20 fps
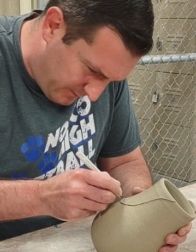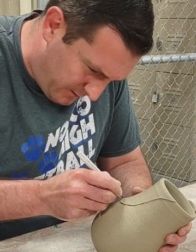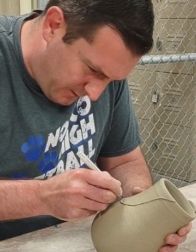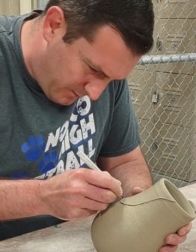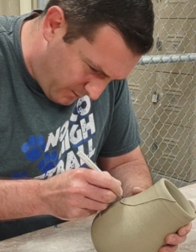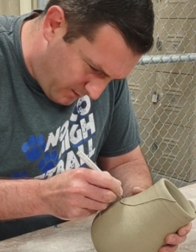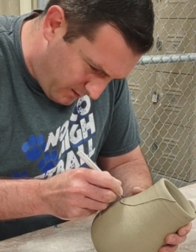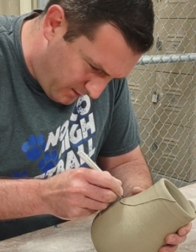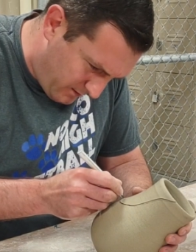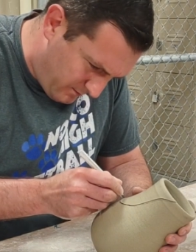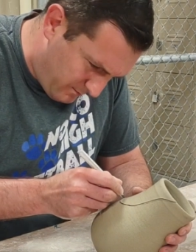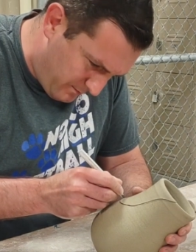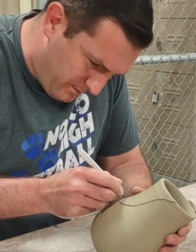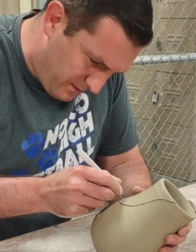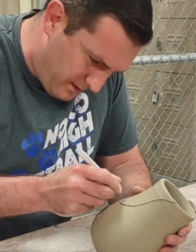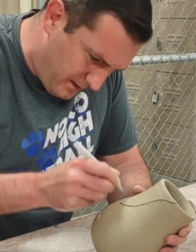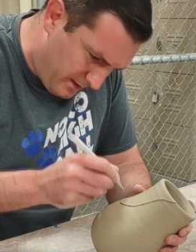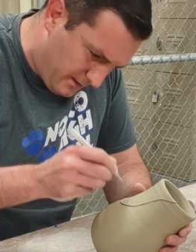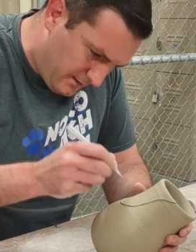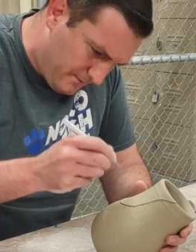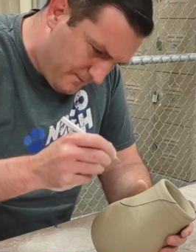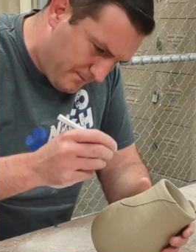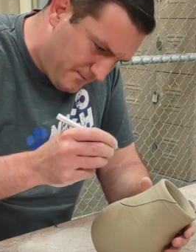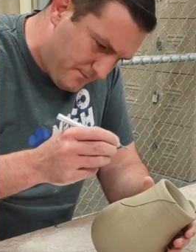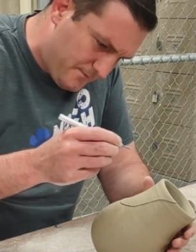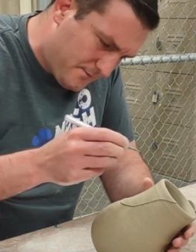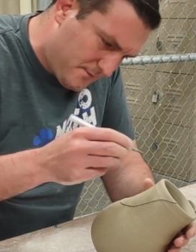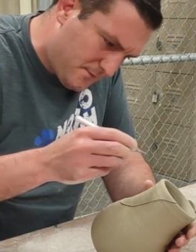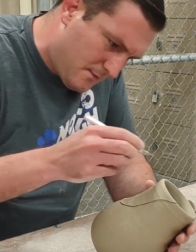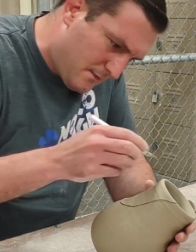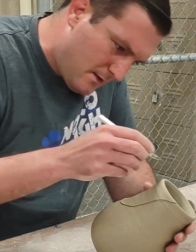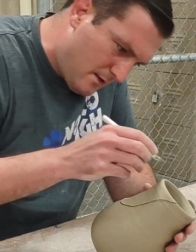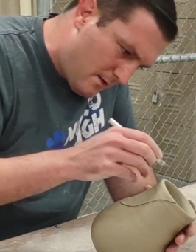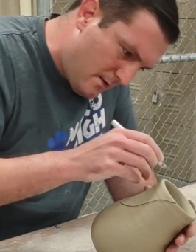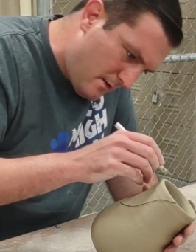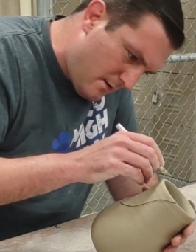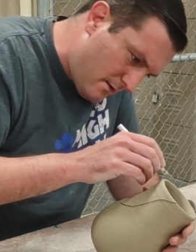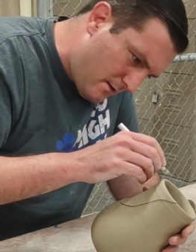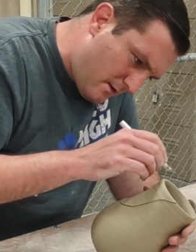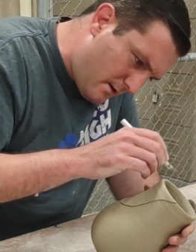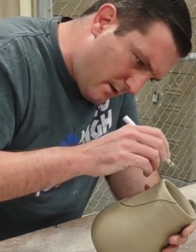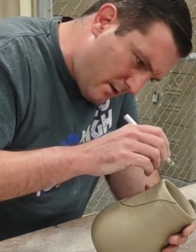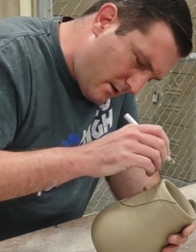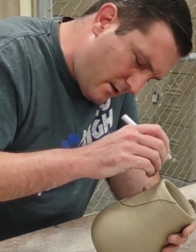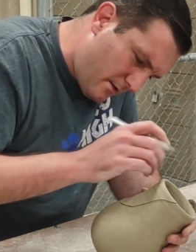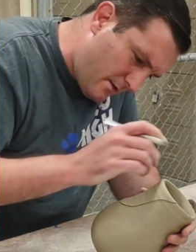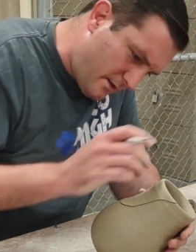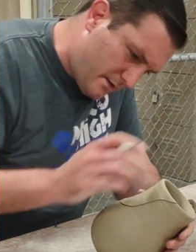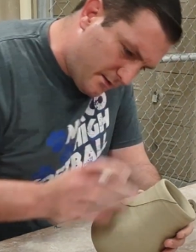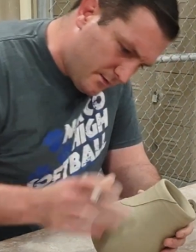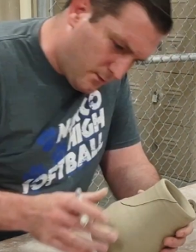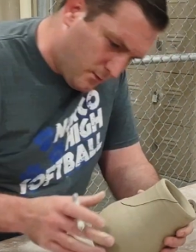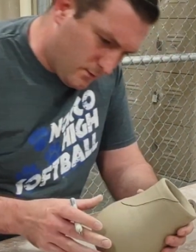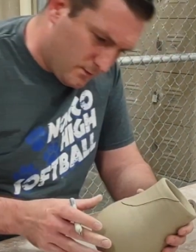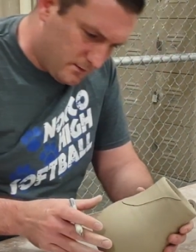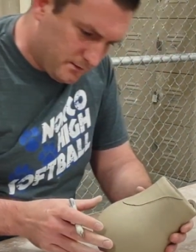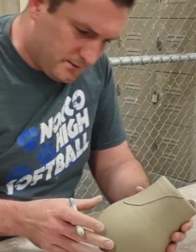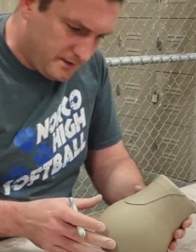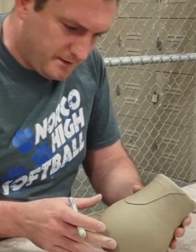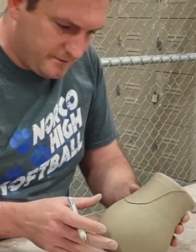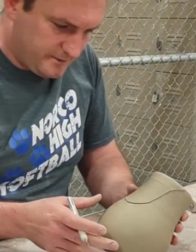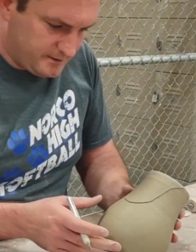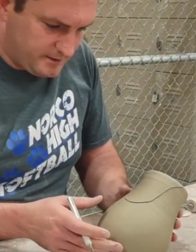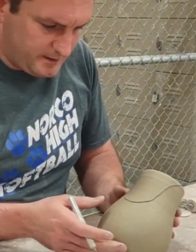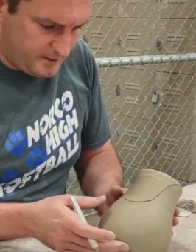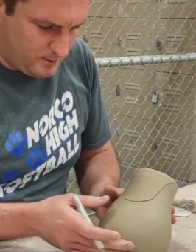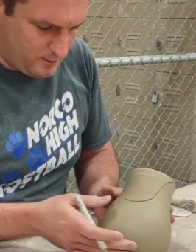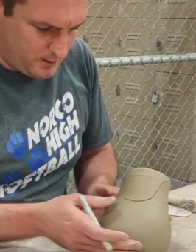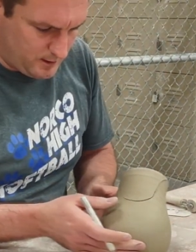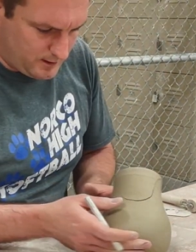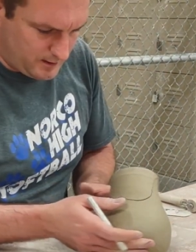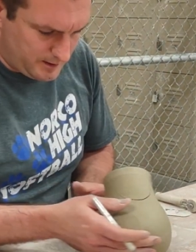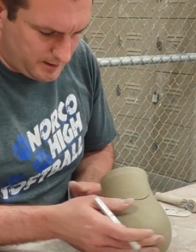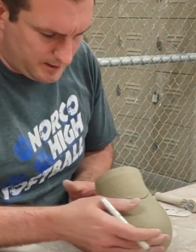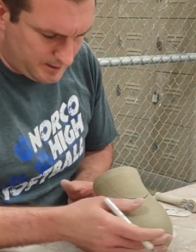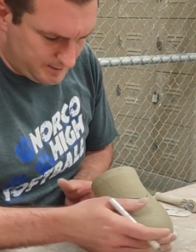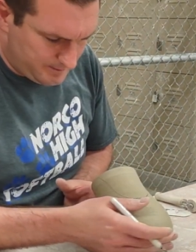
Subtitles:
firmer, but this will definitely work.